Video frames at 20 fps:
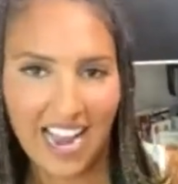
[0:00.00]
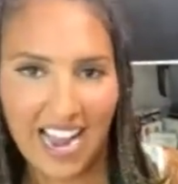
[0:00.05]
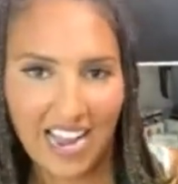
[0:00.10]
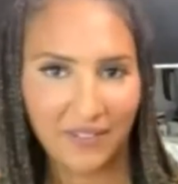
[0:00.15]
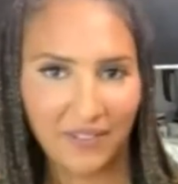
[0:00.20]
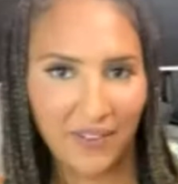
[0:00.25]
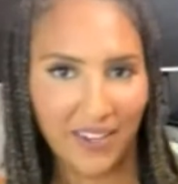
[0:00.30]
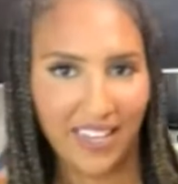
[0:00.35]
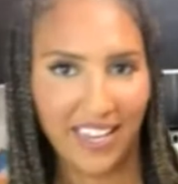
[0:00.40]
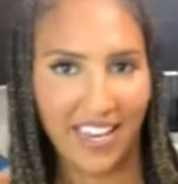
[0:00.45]

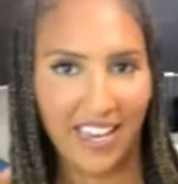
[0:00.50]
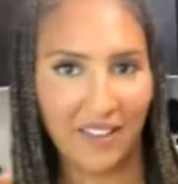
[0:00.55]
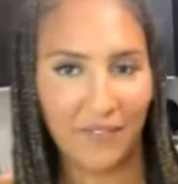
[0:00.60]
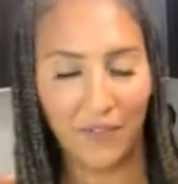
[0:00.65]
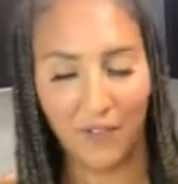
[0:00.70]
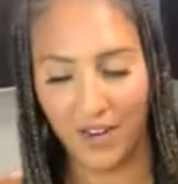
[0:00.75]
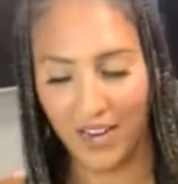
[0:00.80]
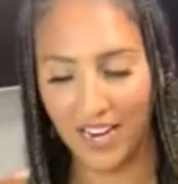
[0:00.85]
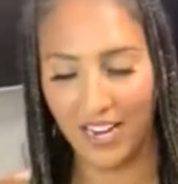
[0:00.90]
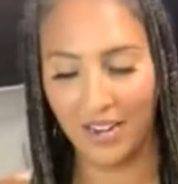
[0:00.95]
advocate
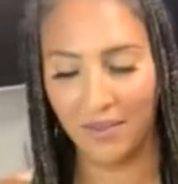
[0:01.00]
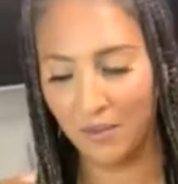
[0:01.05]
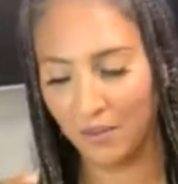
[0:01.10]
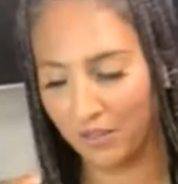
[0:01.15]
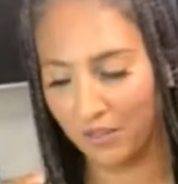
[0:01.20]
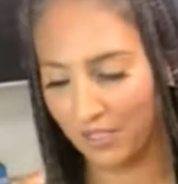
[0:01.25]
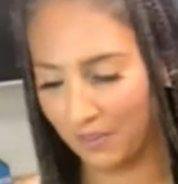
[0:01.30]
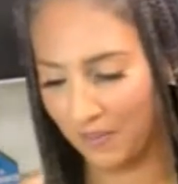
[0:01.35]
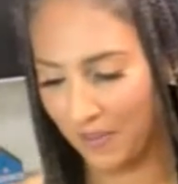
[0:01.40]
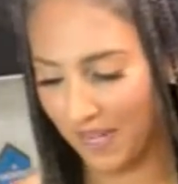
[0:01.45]
for
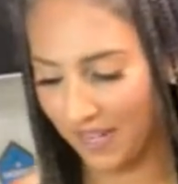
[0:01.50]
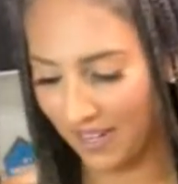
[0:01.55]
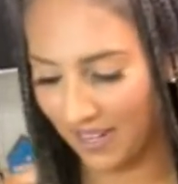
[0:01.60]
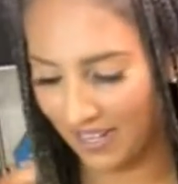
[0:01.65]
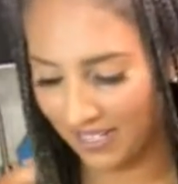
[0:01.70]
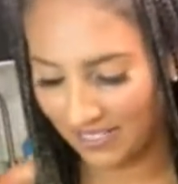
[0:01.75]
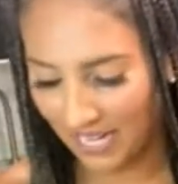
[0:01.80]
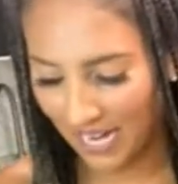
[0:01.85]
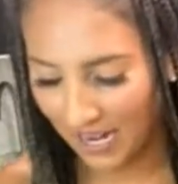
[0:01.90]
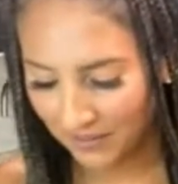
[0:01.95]
animals
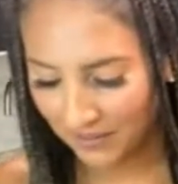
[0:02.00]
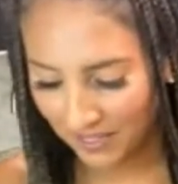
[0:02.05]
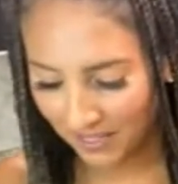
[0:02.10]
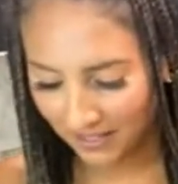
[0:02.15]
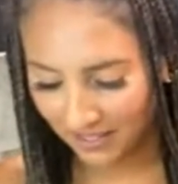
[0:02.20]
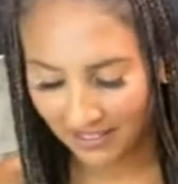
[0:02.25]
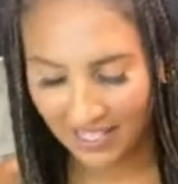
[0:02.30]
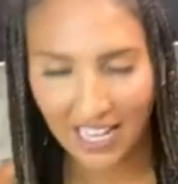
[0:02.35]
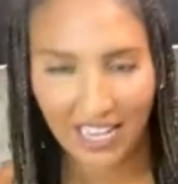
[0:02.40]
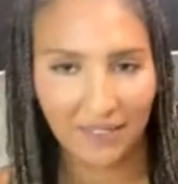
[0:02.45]
because I've done
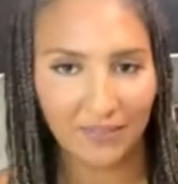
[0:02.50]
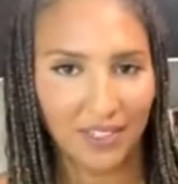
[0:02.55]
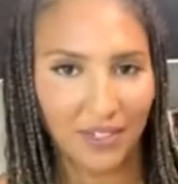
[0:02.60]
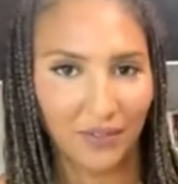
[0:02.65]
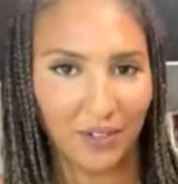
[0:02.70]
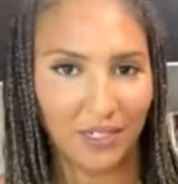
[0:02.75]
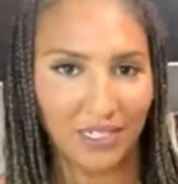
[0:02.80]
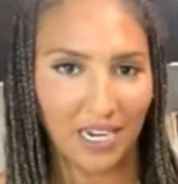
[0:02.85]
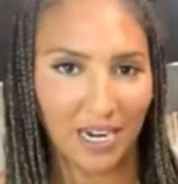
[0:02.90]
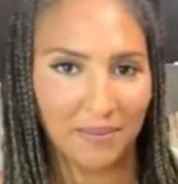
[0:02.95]
a lot of
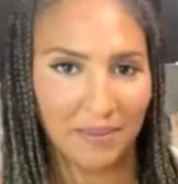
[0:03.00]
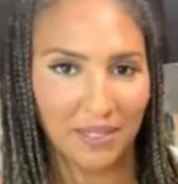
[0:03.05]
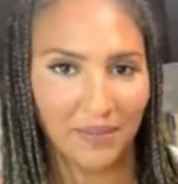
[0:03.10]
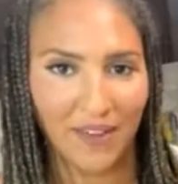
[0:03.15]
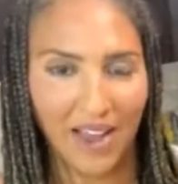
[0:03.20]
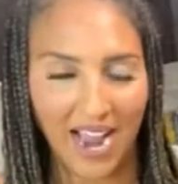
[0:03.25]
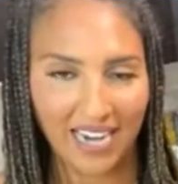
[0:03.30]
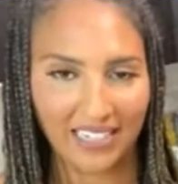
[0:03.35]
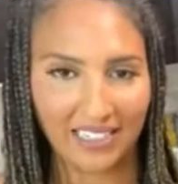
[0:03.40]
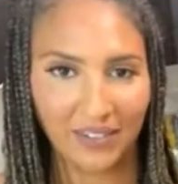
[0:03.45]
different types of
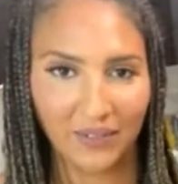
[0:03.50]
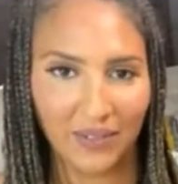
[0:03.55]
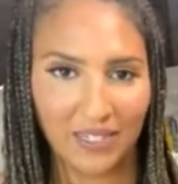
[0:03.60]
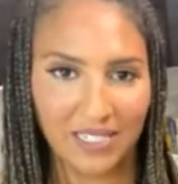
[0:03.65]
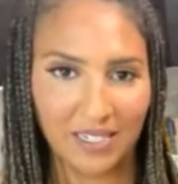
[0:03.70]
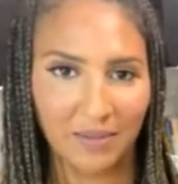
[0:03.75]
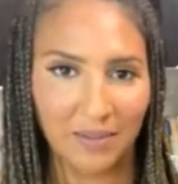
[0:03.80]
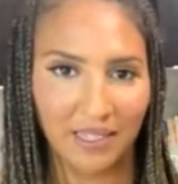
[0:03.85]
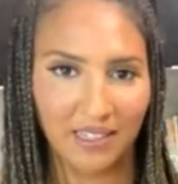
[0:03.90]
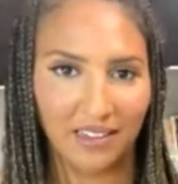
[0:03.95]

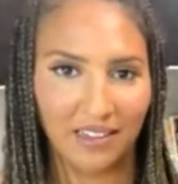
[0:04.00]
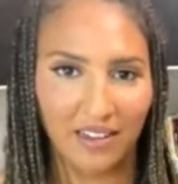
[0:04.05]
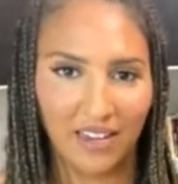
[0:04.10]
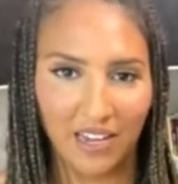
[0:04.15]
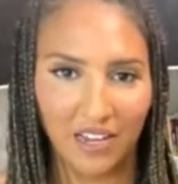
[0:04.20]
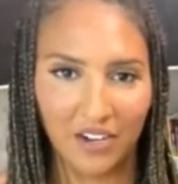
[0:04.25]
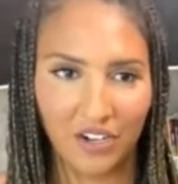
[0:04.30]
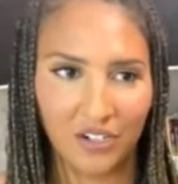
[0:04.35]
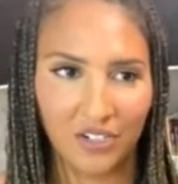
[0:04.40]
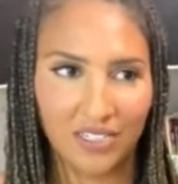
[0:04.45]
activism in the
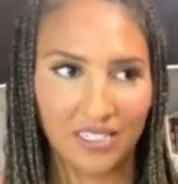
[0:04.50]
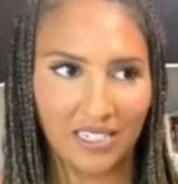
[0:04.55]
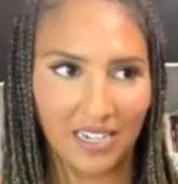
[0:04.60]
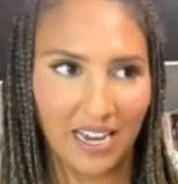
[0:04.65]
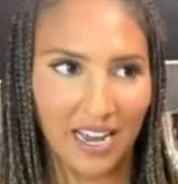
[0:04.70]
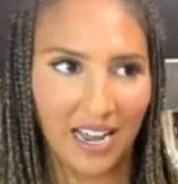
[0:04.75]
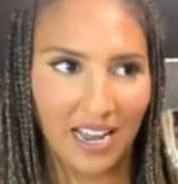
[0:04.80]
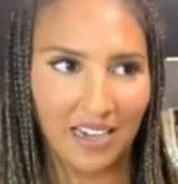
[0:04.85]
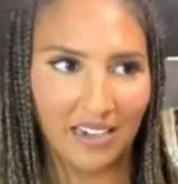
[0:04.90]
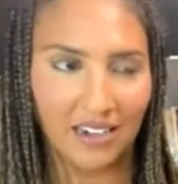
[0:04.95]
years,
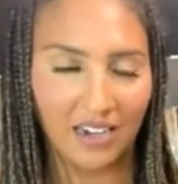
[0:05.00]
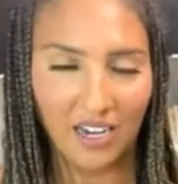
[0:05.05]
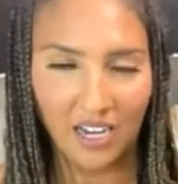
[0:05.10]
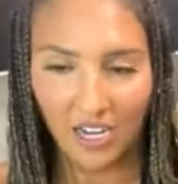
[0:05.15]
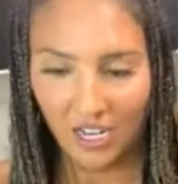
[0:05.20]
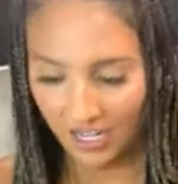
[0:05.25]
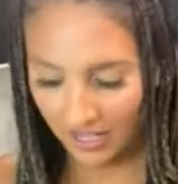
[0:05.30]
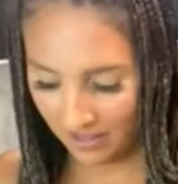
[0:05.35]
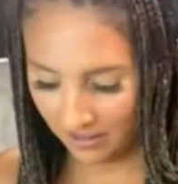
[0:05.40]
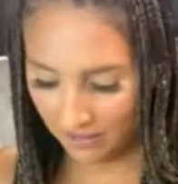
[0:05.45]
and
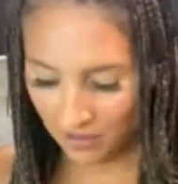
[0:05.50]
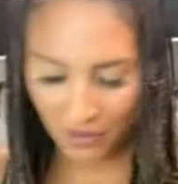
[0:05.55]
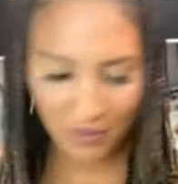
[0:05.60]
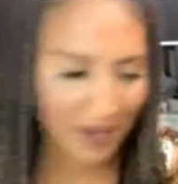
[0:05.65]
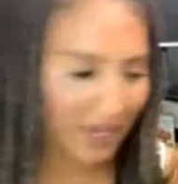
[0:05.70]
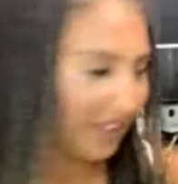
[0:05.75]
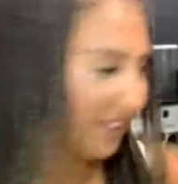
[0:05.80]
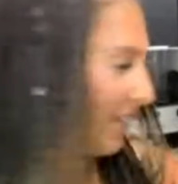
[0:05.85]
the mermaid